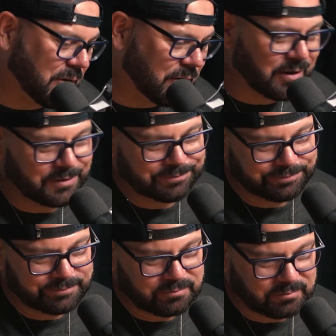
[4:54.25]
period,
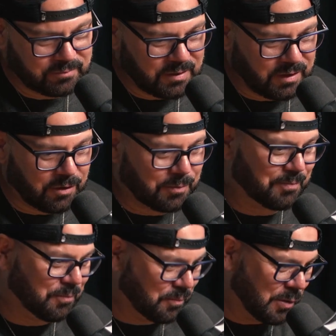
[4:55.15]
you know,
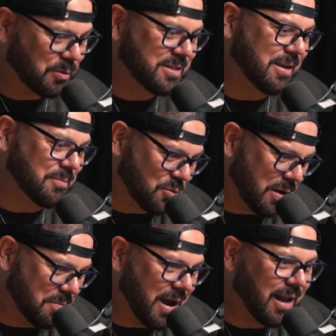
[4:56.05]
what we say
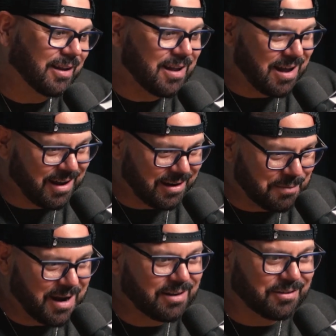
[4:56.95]
between Malachi and
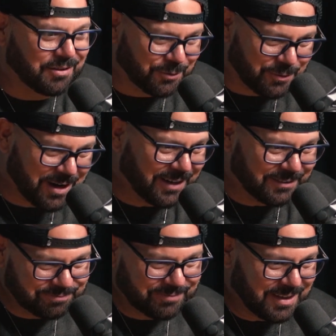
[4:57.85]
Matthew, right?
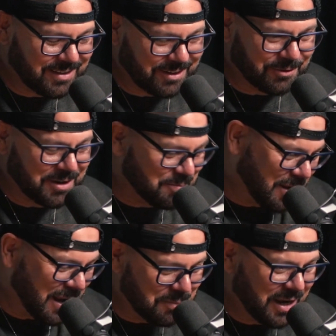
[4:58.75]
Yeah. Eh, you know, that
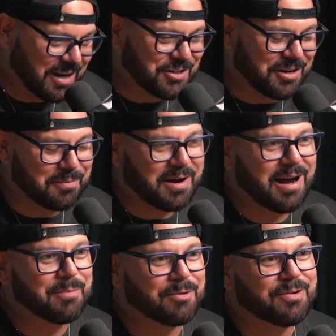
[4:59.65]
blank page in our
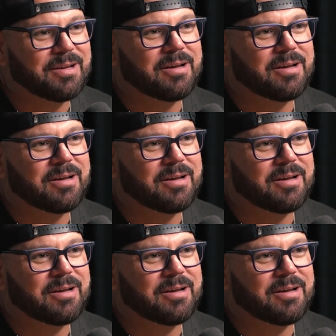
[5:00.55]
Bible.